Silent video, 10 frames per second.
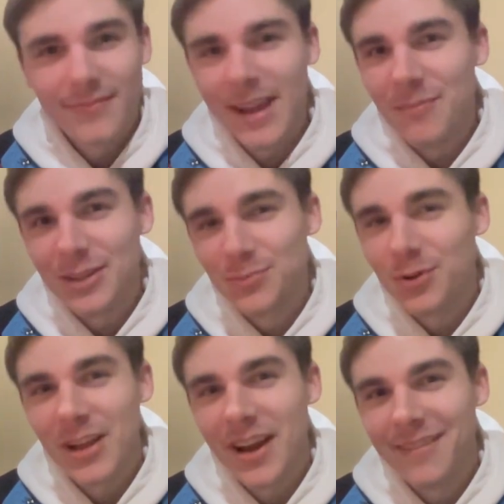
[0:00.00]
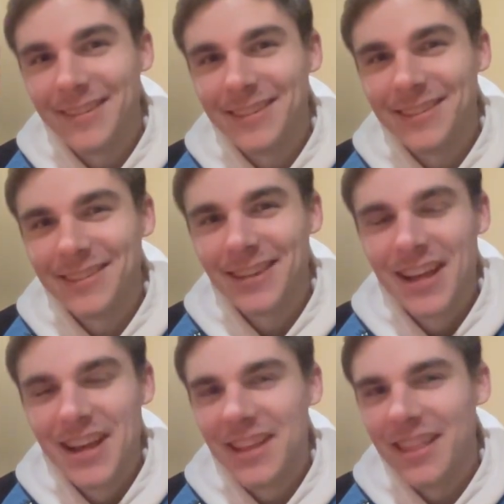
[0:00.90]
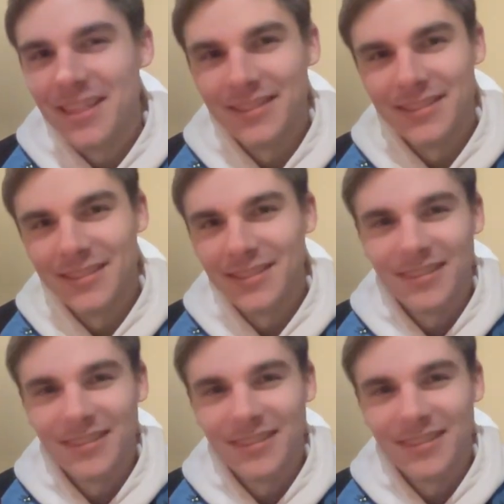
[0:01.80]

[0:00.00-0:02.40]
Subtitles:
I mean, it's pretty obvious. The